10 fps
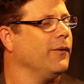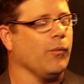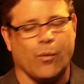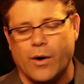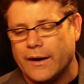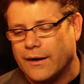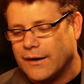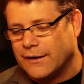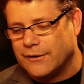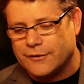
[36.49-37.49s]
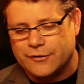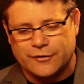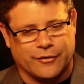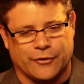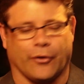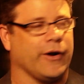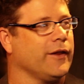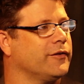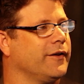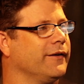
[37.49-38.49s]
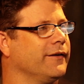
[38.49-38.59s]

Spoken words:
What is the Nerdist?